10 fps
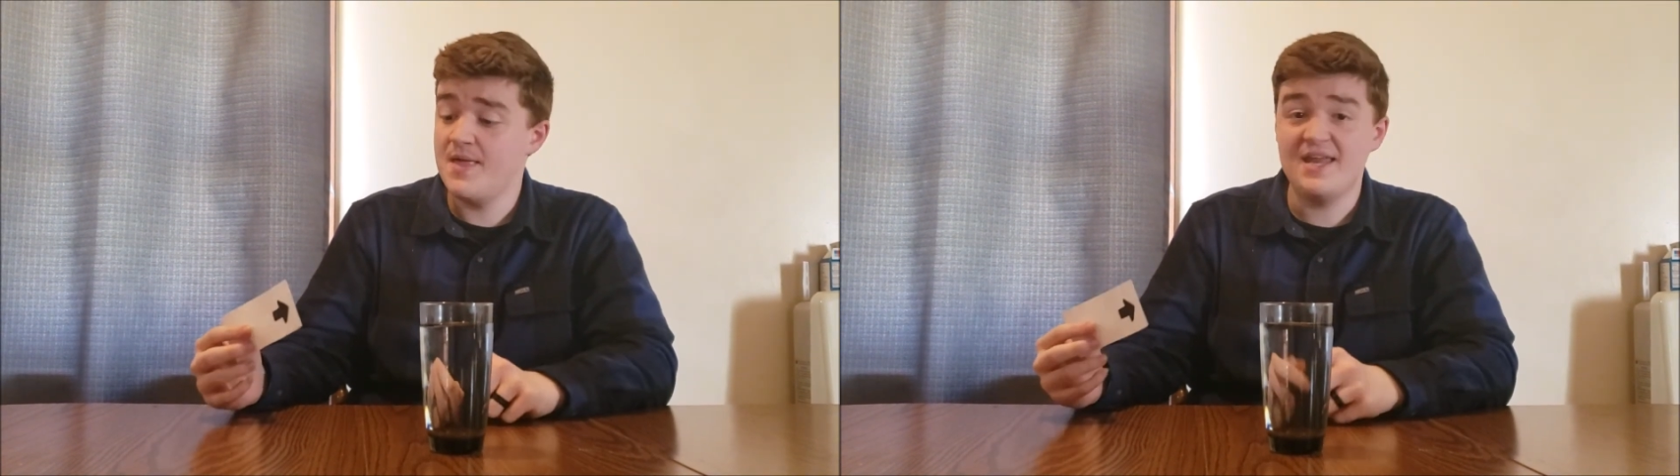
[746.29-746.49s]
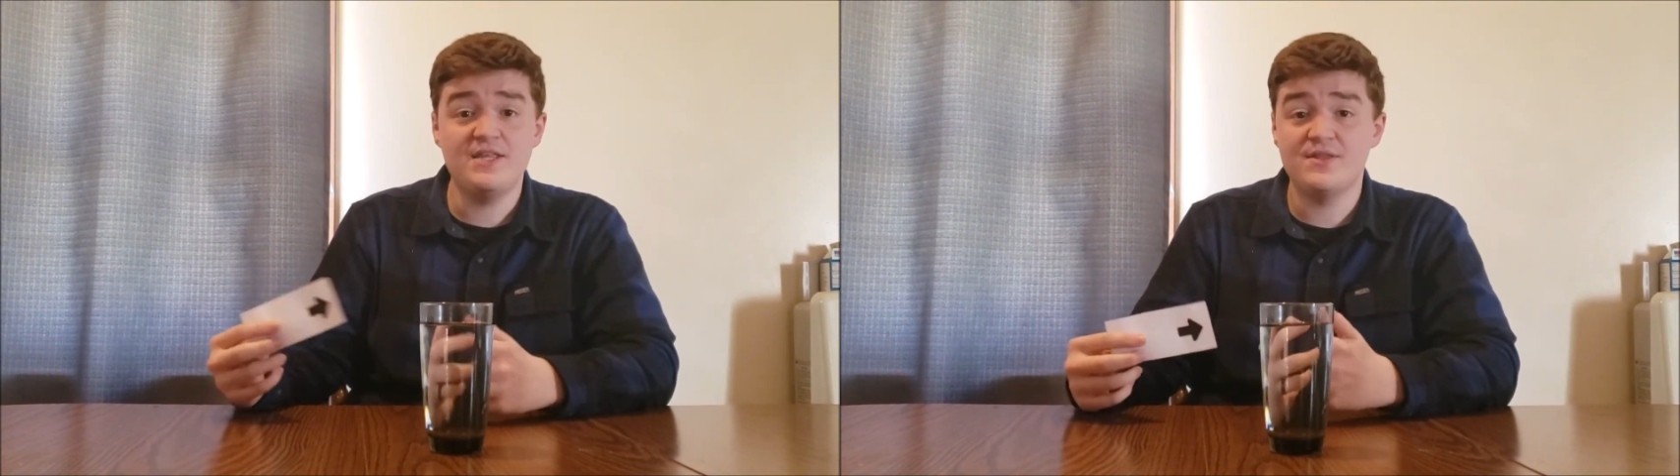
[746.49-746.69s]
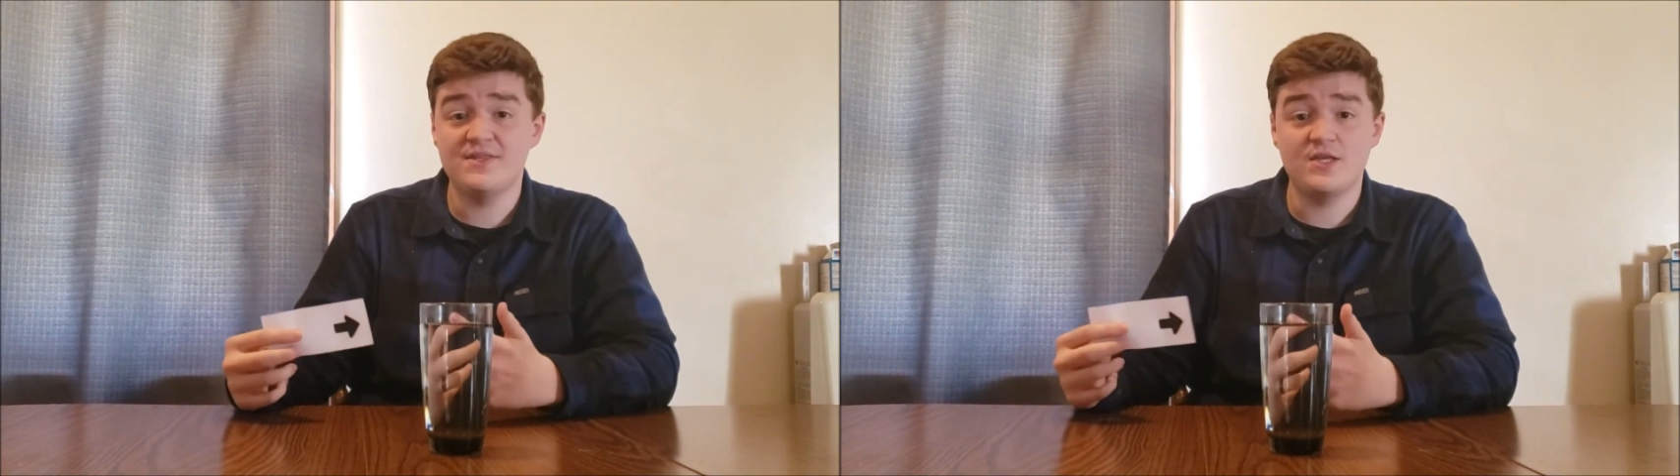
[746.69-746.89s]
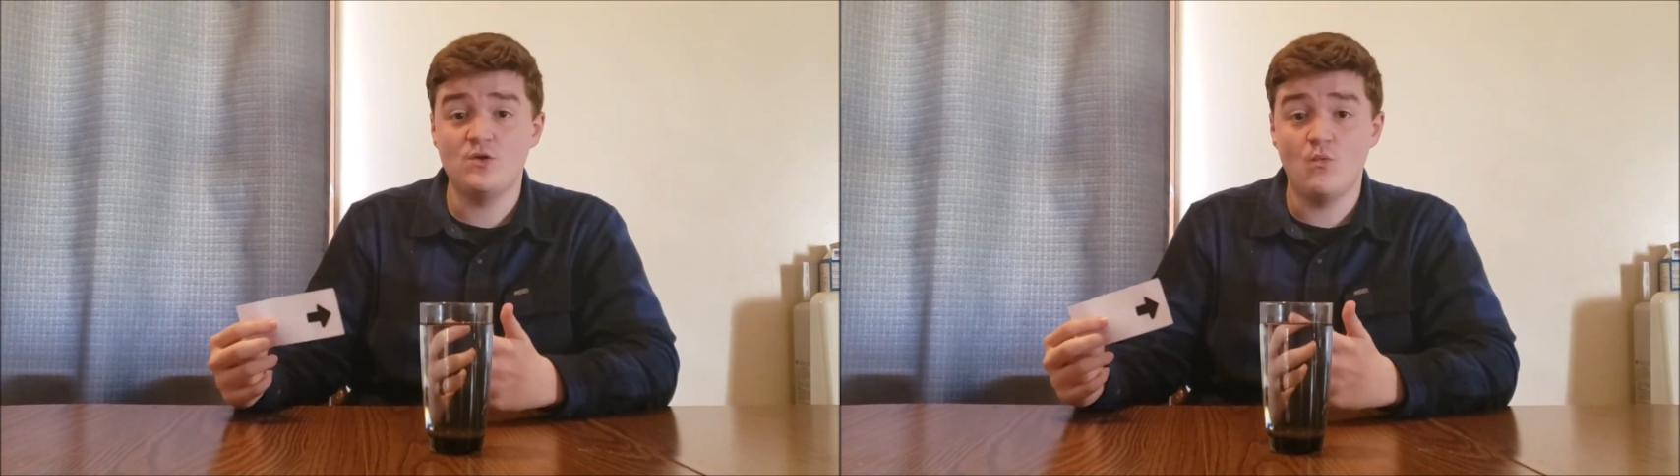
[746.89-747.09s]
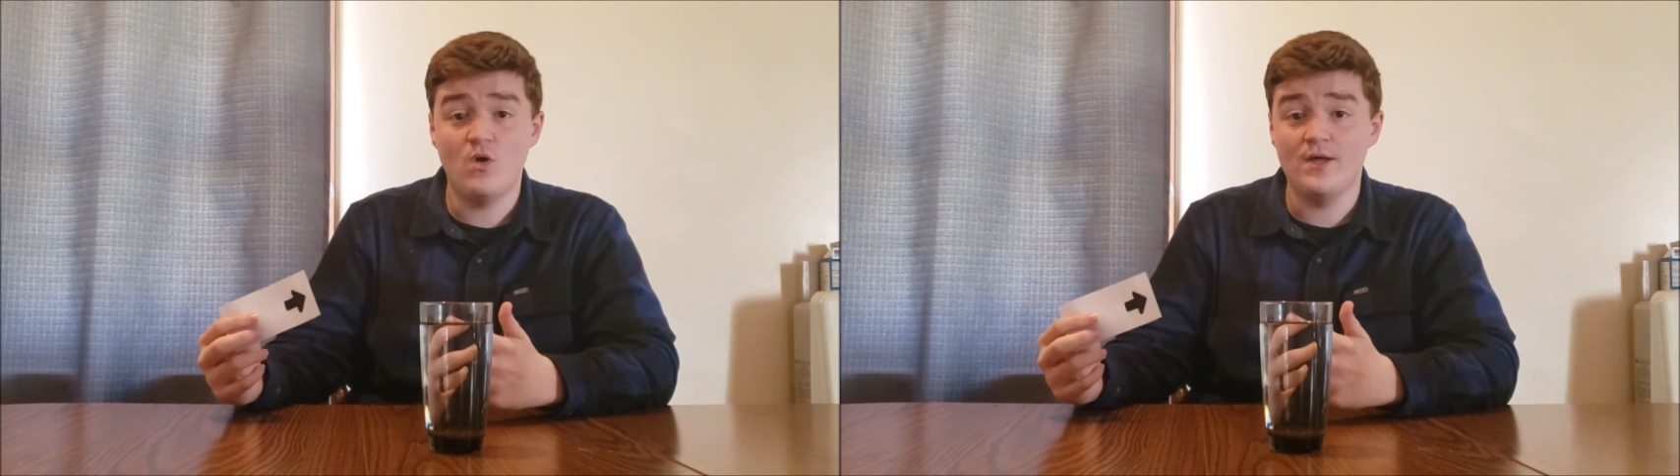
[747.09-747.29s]
anything that
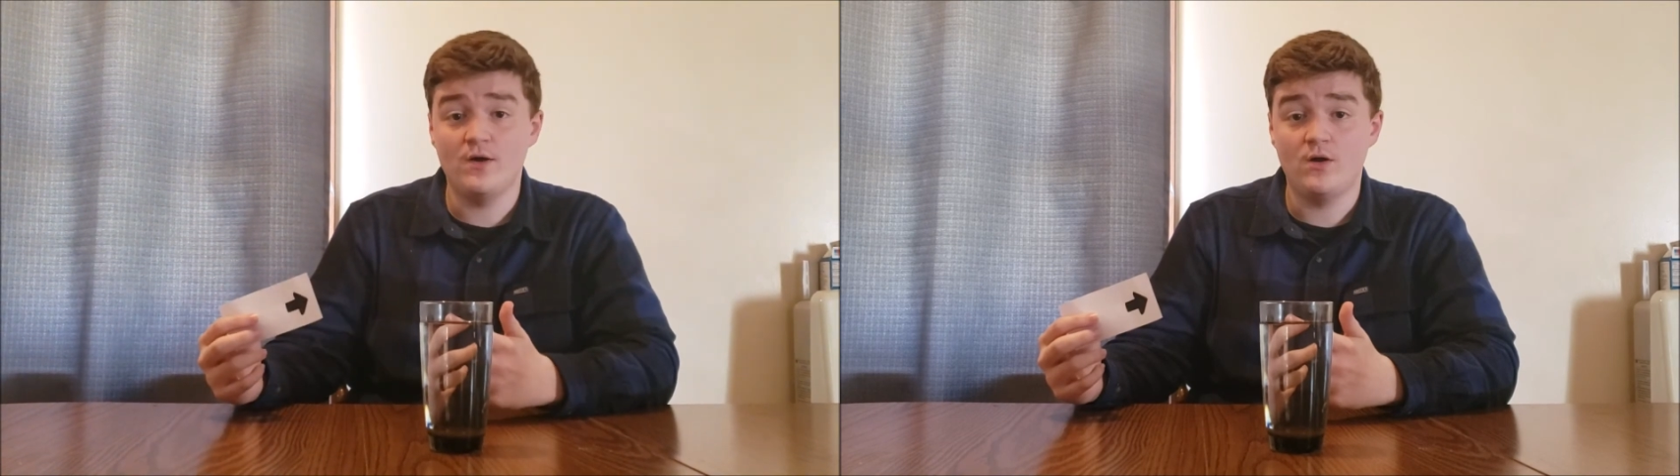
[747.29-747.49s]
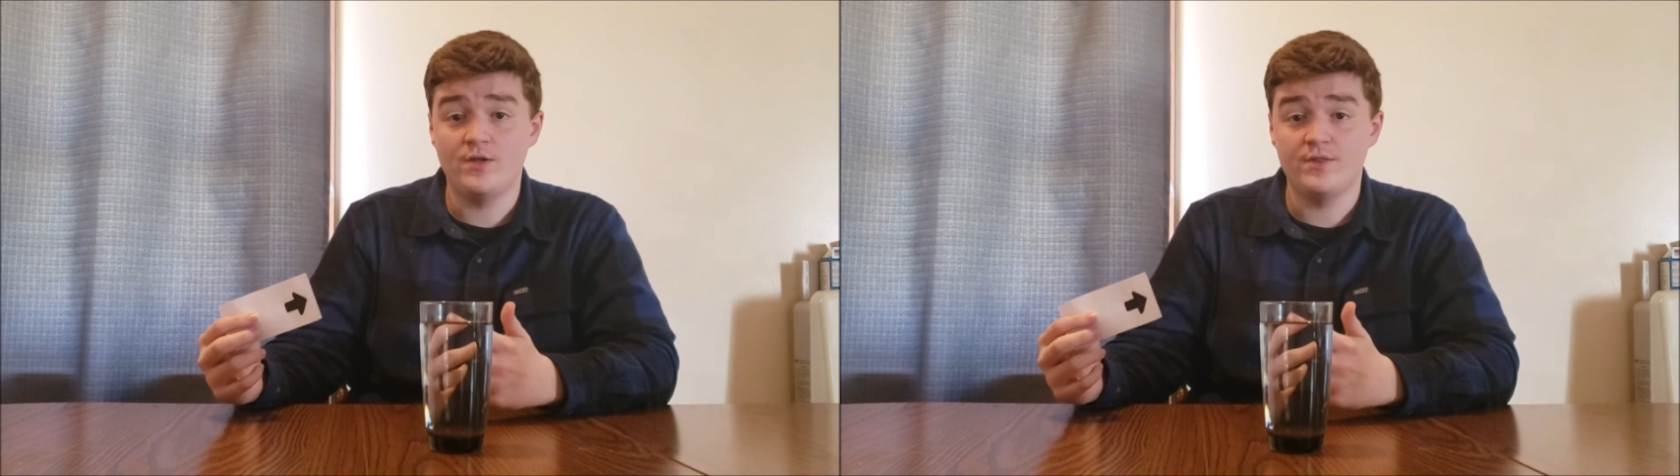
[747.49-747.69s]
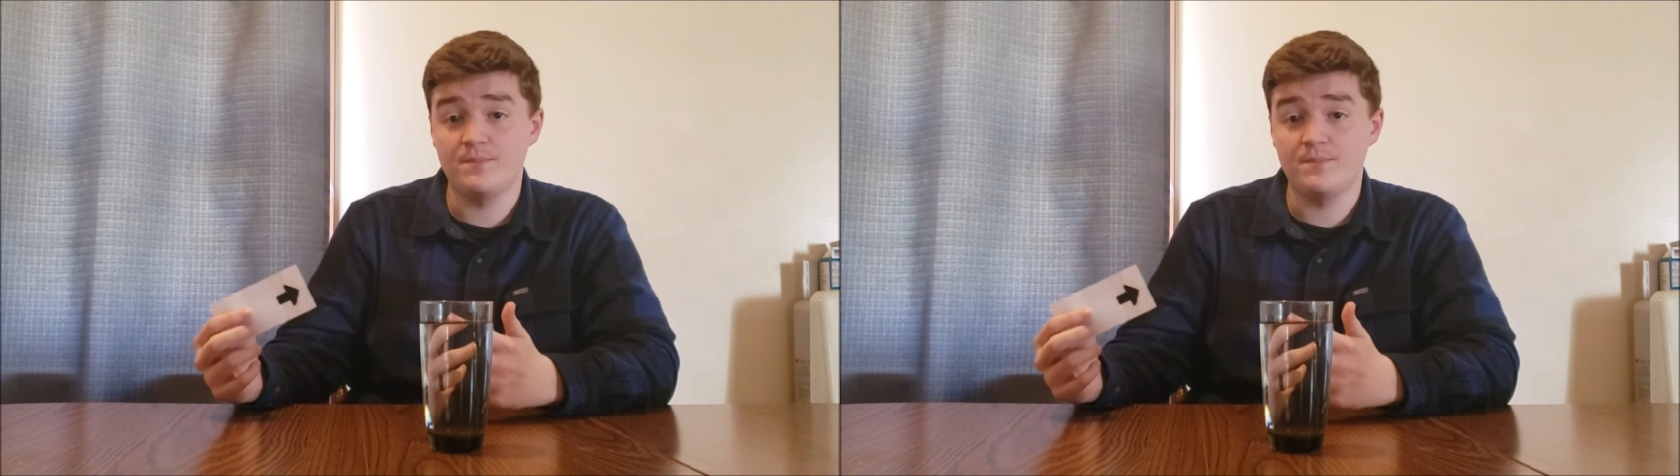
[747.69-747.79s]
you want on the